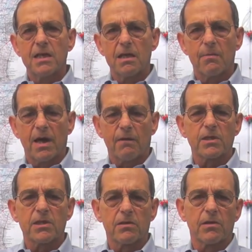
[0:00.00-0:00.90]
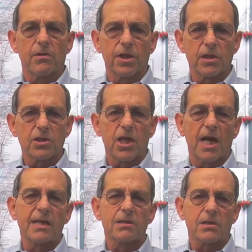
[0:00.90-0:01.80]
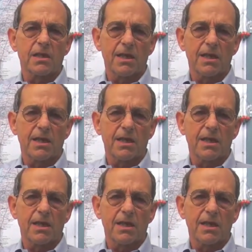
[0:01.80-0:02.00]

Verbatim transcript: the amount of material that the Chinese